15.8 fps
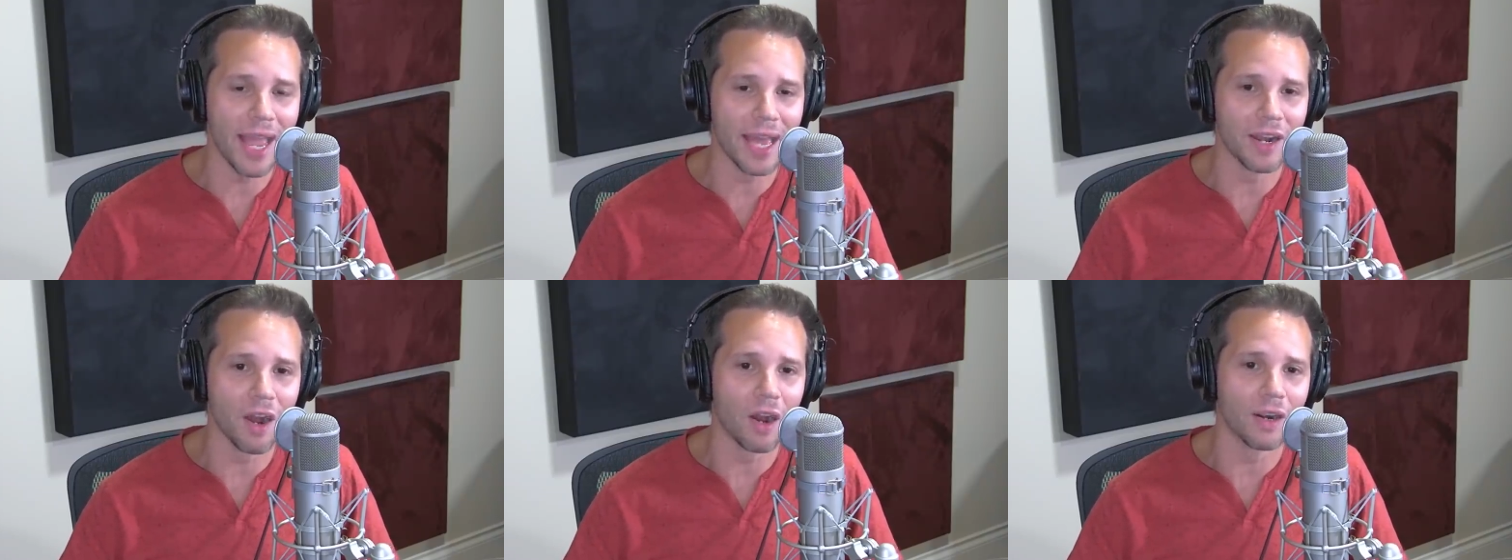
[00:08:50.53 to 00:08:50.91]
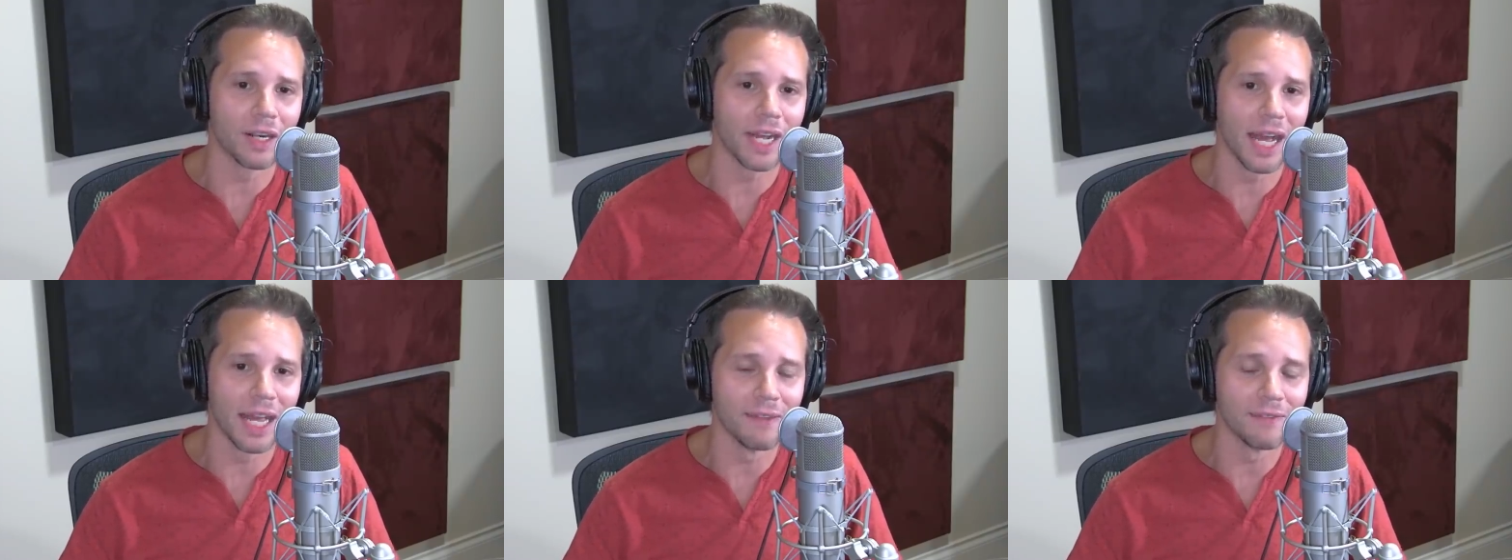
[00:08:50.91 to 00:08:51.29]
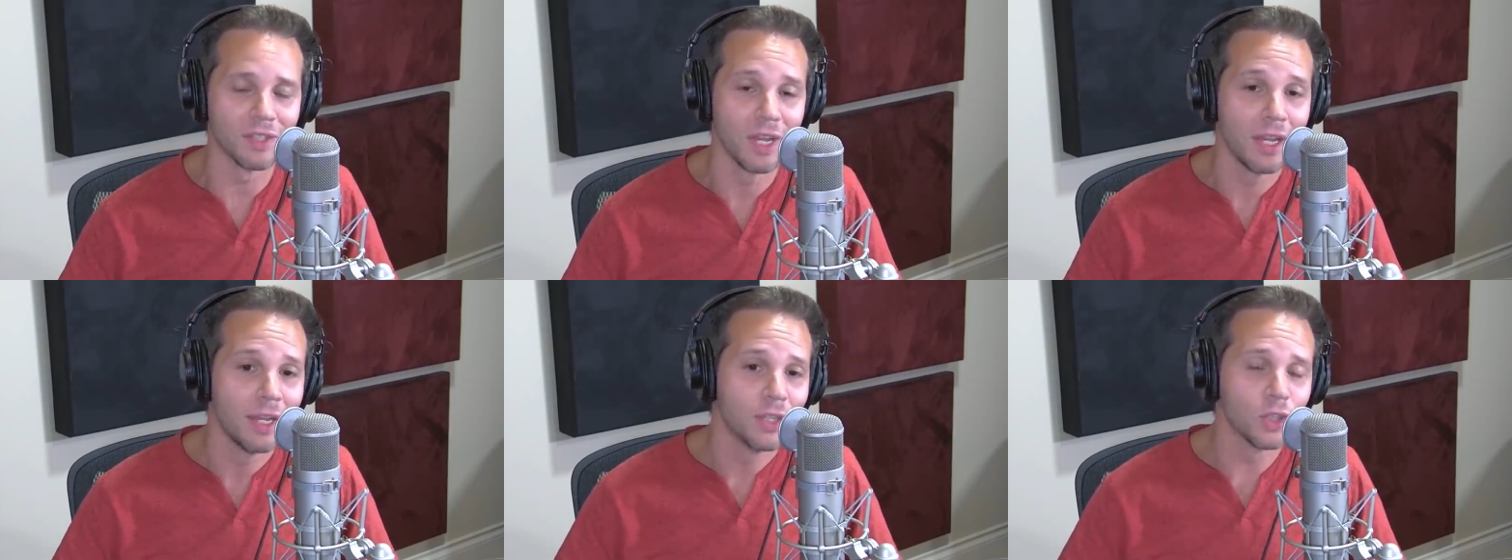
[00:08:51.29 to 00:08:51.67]
and archives.
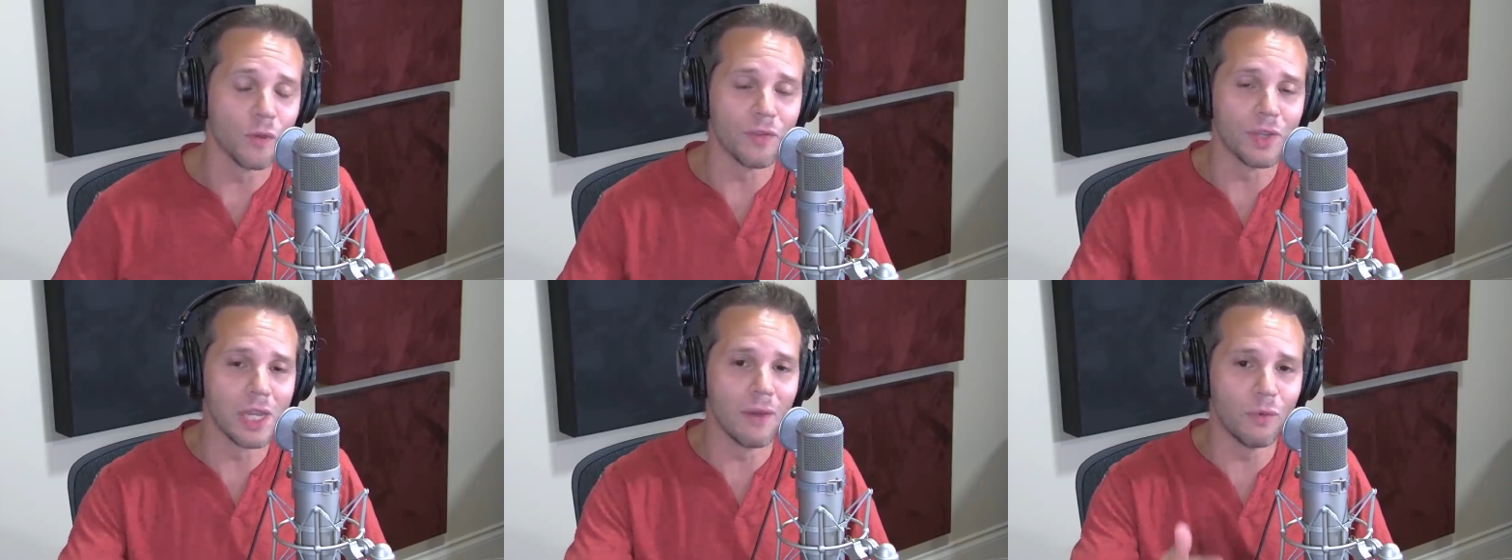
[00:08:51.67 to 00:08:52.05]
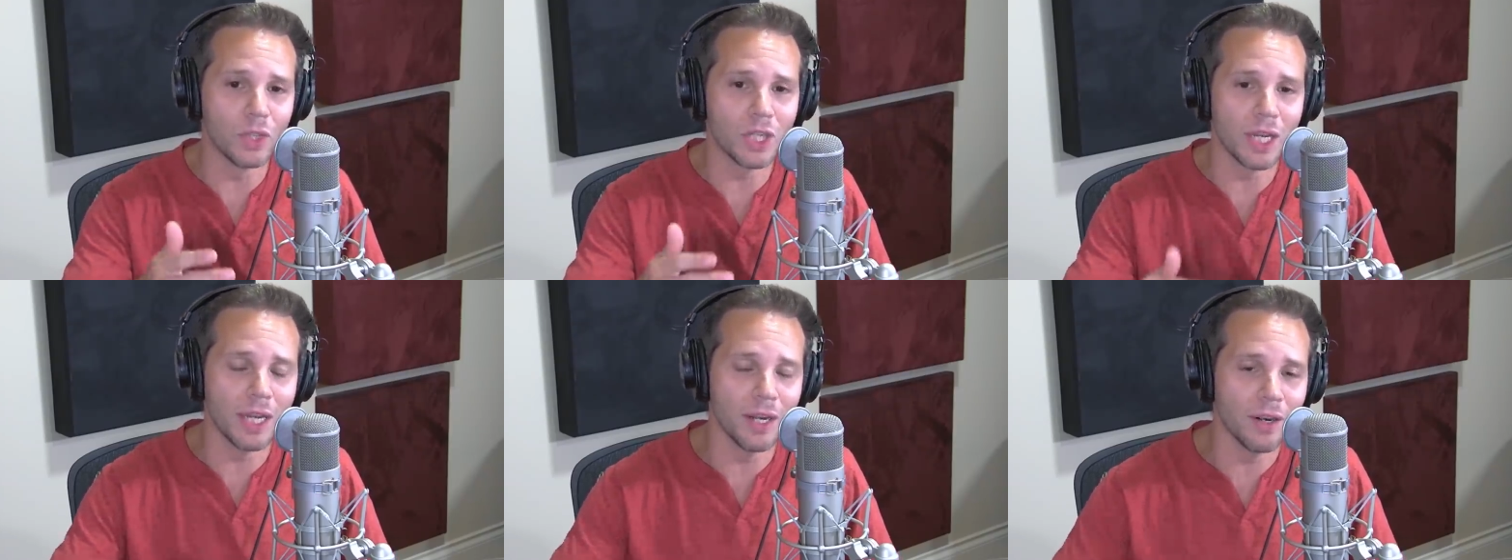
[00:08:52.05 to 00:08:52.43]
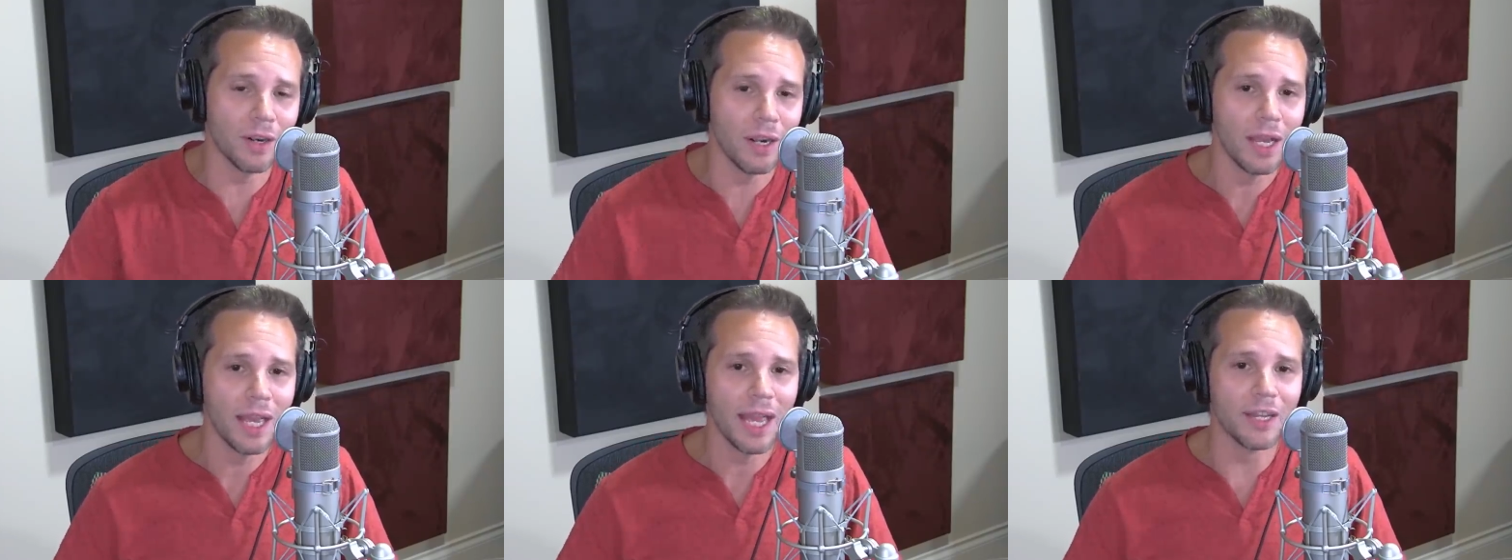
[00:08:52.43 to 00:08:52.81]
So if you love what you
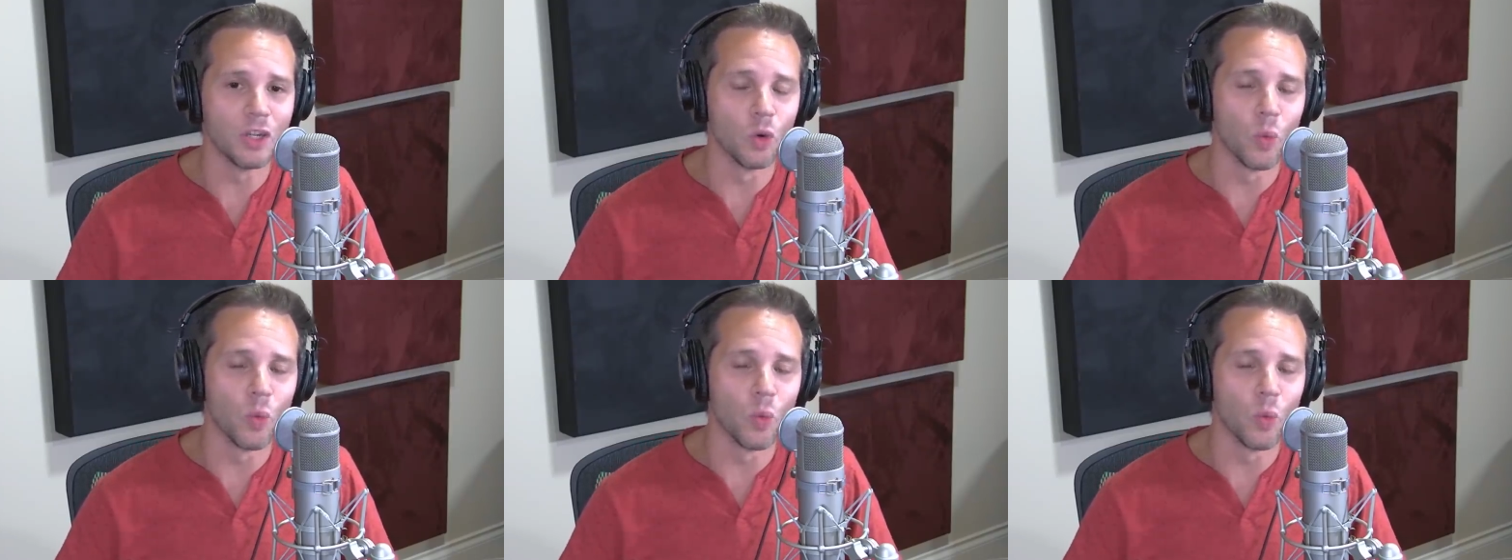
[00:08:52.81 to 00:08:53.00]
hear, head to